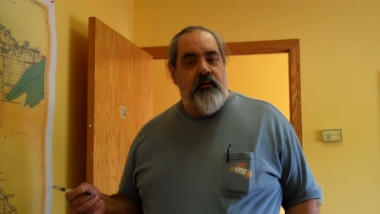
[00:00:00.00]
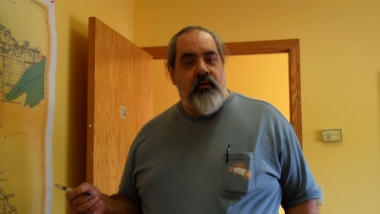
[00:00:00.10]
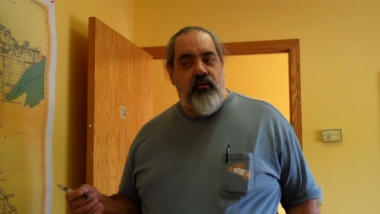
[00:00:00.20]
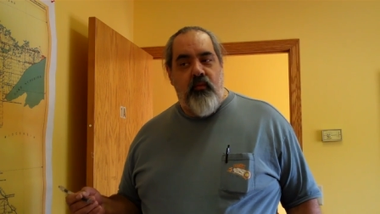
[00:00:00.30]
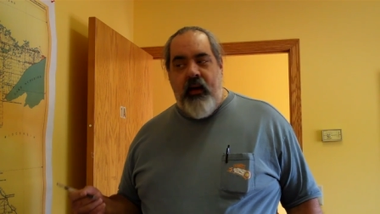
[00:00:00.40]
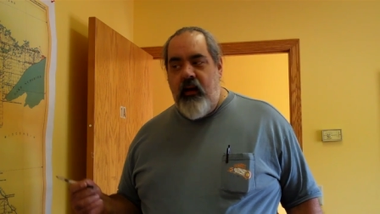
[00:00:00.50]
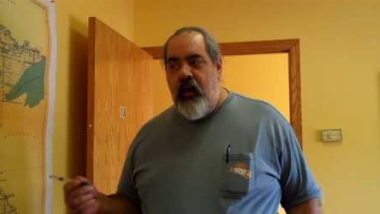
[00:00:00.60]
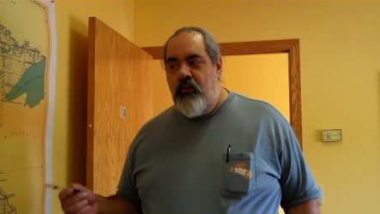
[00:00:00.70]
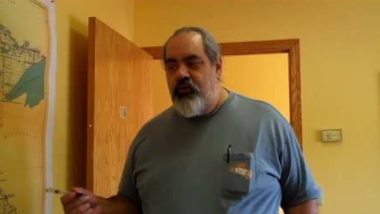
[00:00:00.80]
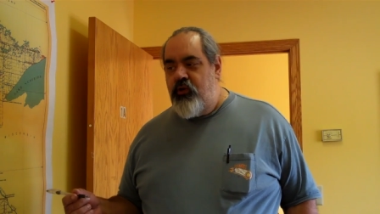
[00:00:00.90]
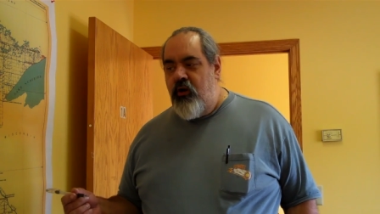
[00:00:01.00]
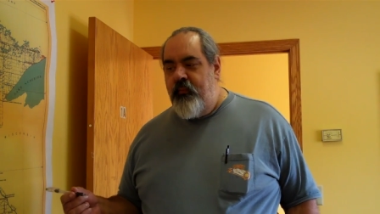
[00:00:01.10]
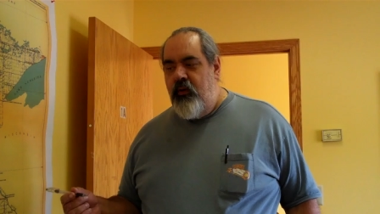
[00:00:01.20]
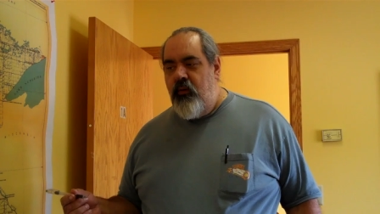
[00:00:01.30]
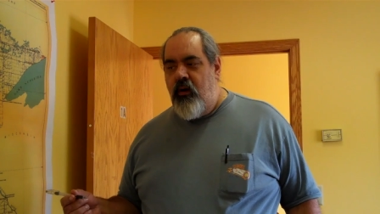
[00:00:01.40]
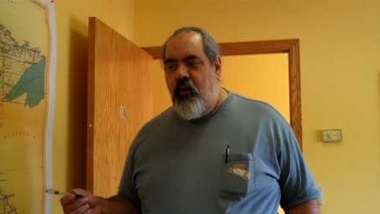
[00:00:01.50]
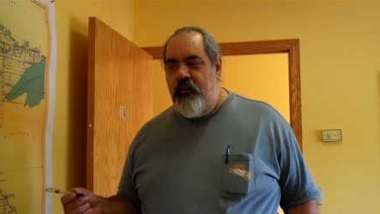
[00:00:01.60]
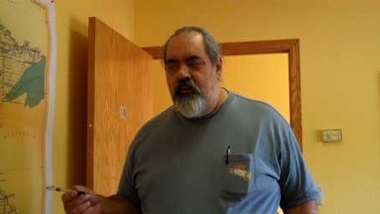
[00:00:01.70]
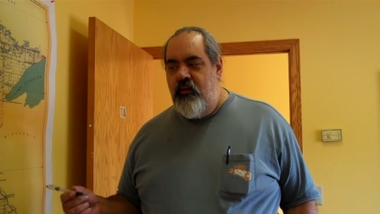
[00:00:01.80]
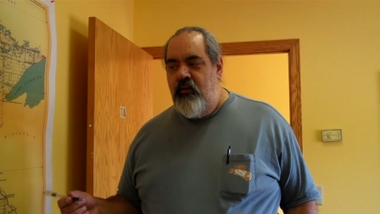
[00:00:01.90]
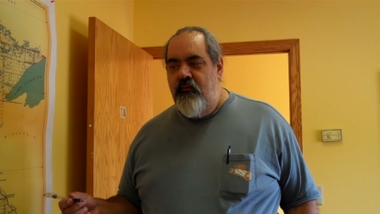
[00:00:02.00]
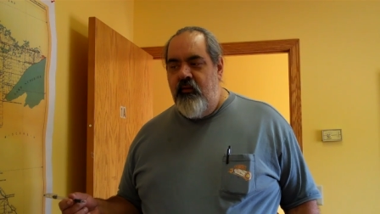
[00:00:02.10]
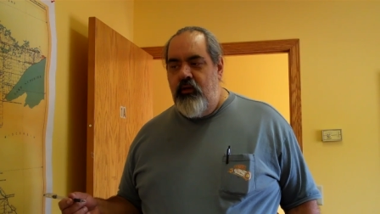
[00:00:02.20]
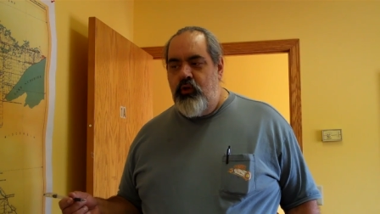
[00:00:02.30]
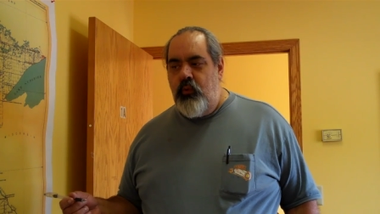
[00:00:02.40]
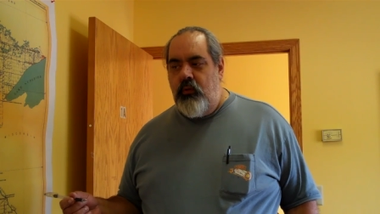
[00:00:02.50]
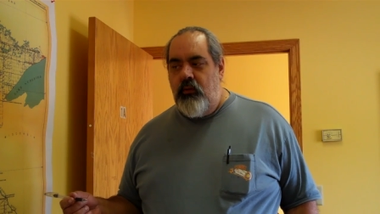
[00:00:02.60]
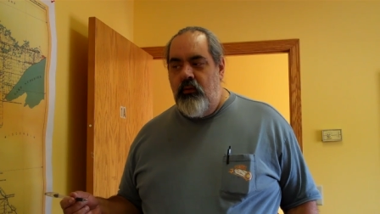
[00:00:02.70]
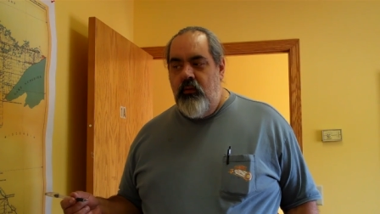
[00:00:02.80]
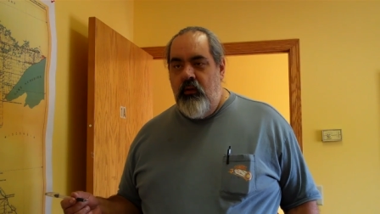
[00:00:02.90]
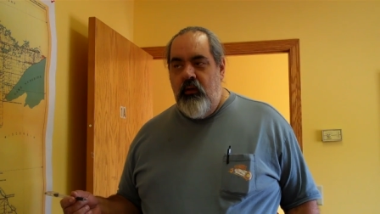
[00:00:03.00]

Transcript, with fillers: so no matter how sharp you are as an individual,